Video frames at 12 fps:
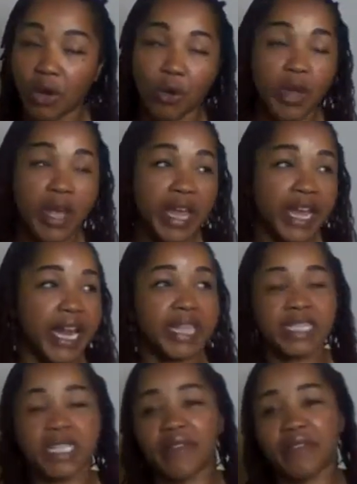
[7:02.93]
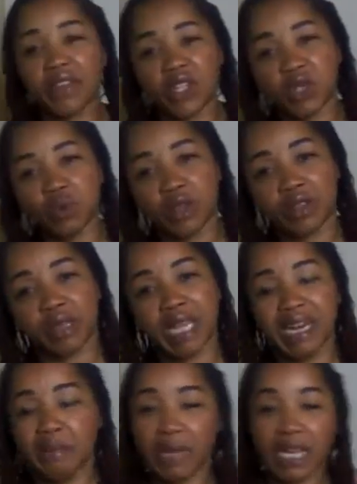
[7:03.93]
So it has nothing to do
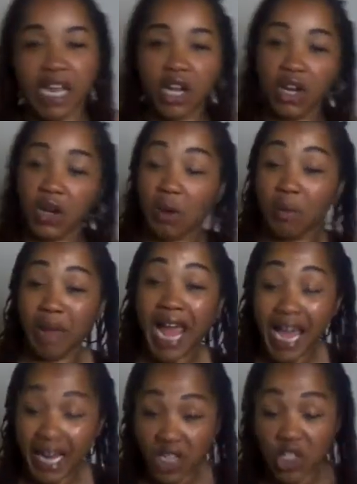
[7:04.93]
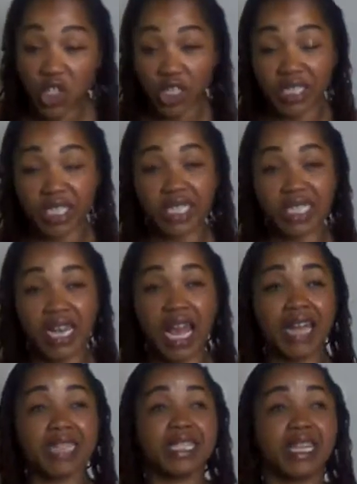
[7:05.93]
with it being good or bad. It's just
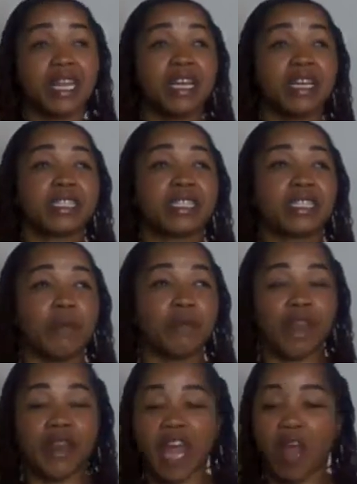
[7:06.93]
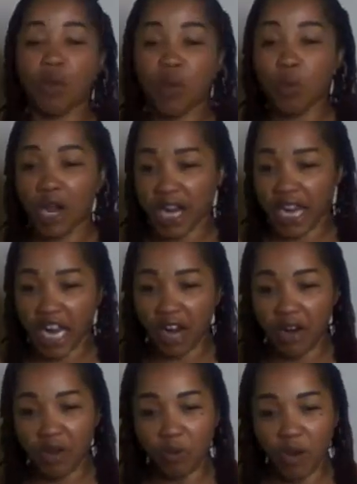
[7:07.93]
not something that we
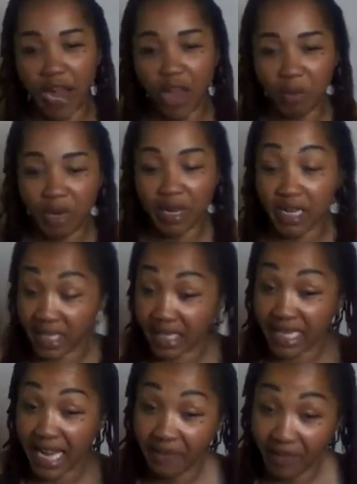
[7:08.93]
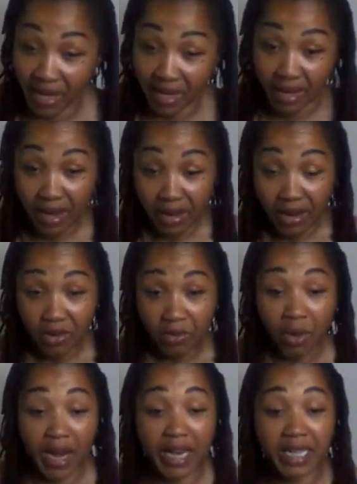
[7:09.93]
want to carry around because it's heavy,
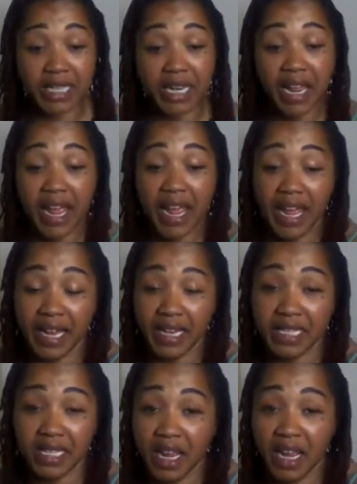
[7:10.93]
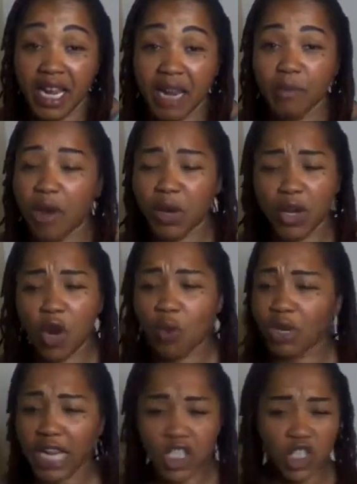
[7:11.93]
right? And
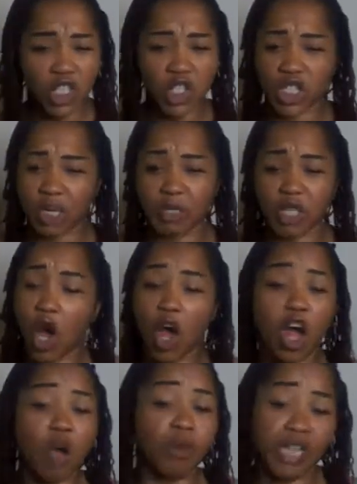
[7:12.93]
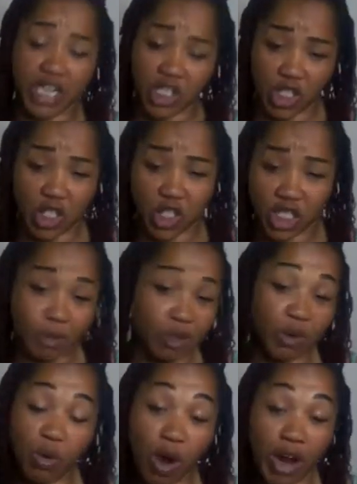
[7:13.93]
relationships, all
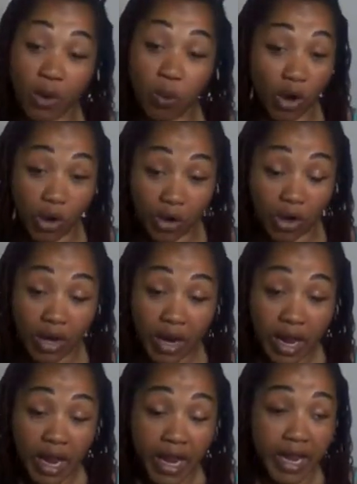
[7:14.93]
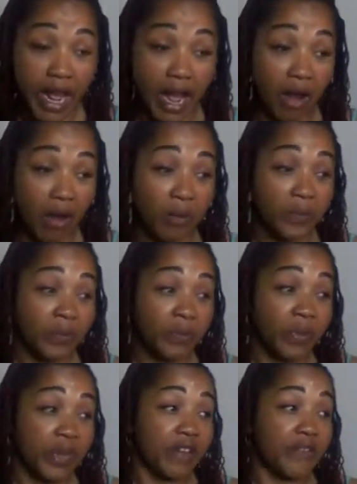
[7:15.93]
relationships require work. Now,
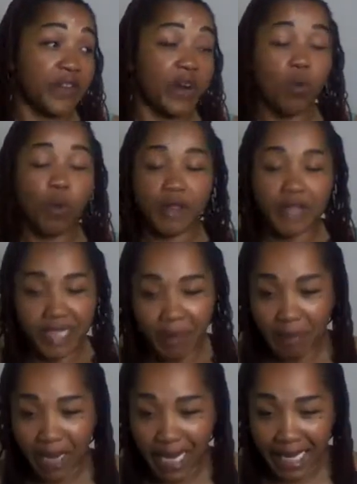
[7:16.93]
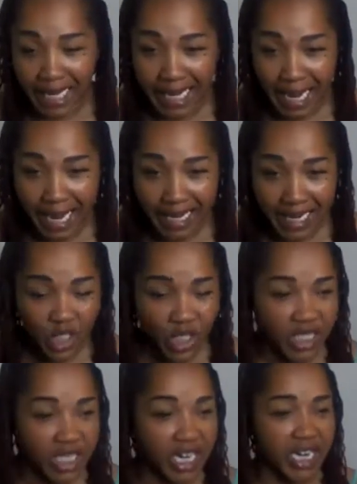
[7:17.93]
if you're with somebody and
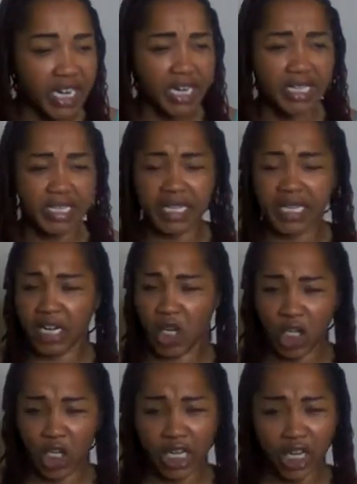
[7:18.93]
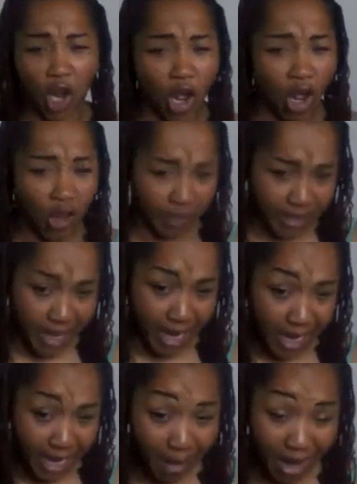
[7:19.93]
it's just easy and good all the
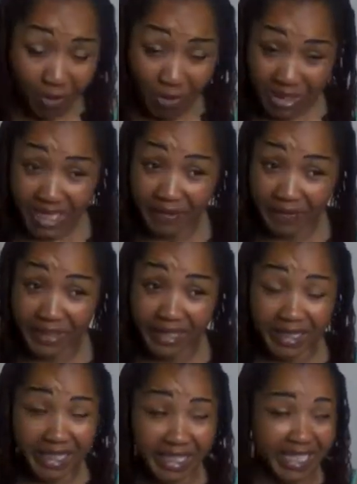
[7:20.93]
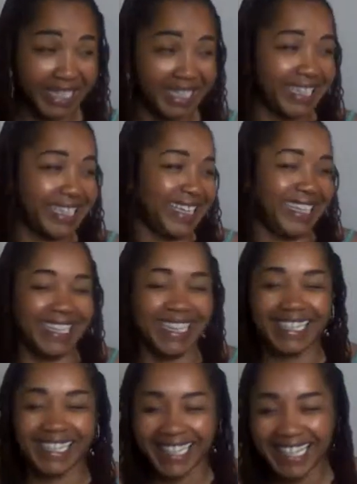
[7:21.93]
time, I would definitely
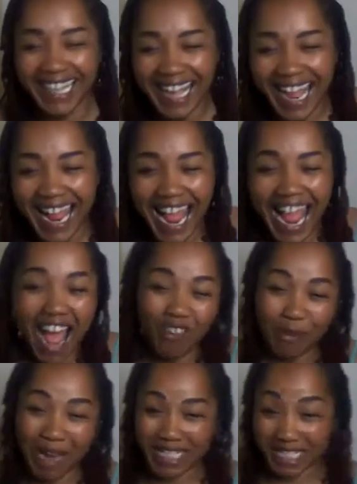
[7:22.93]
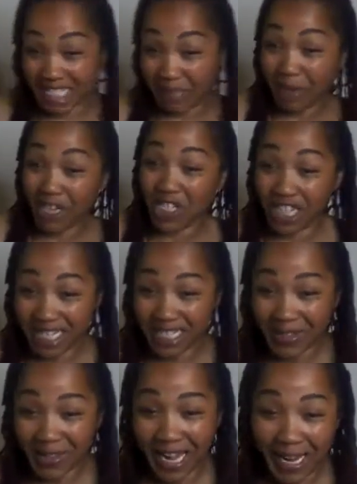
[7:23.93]
have my
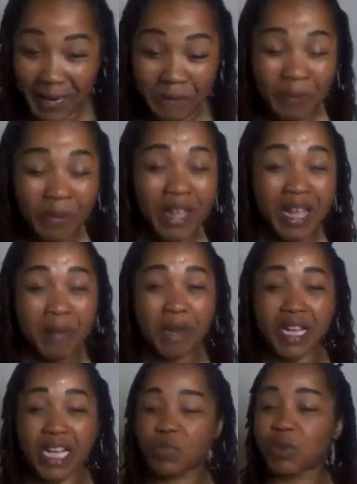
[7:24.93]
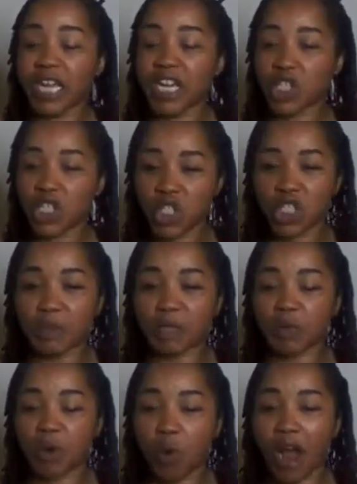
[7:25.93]
suspicions, okay? Because
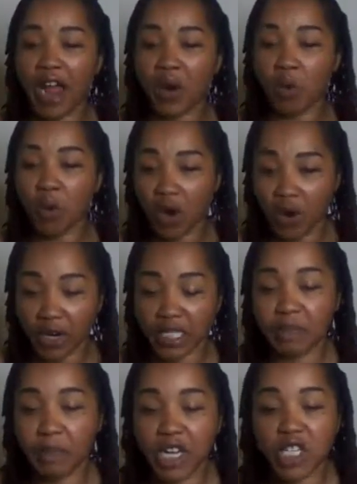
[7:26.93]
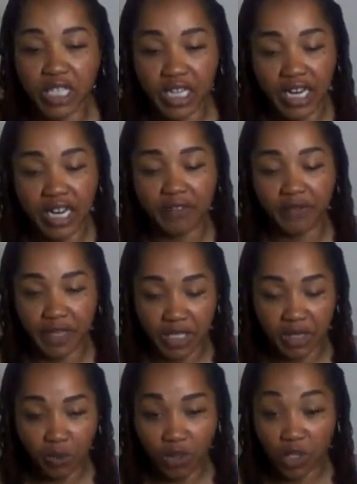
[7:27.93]
relationships require work, especially if
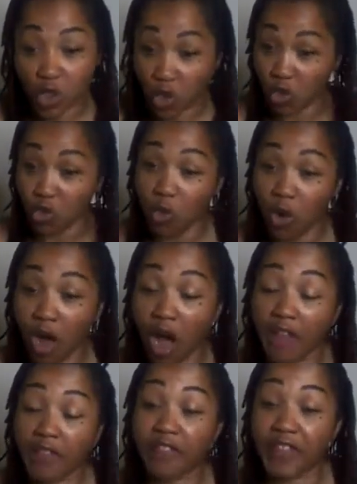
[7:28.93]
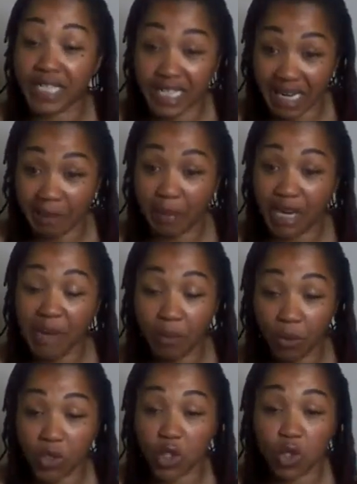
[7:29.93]
it's with two authentic
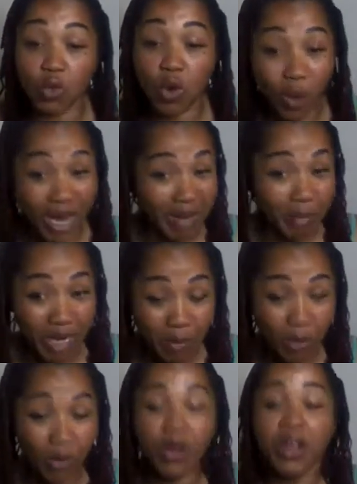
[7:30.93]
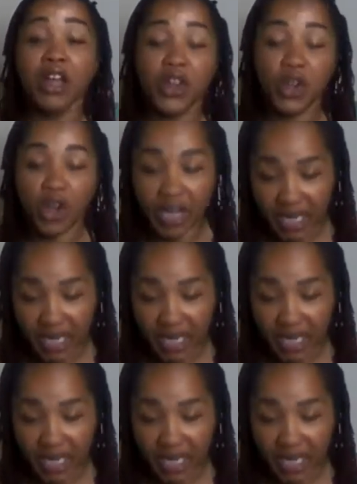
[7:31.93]
people, two awake people.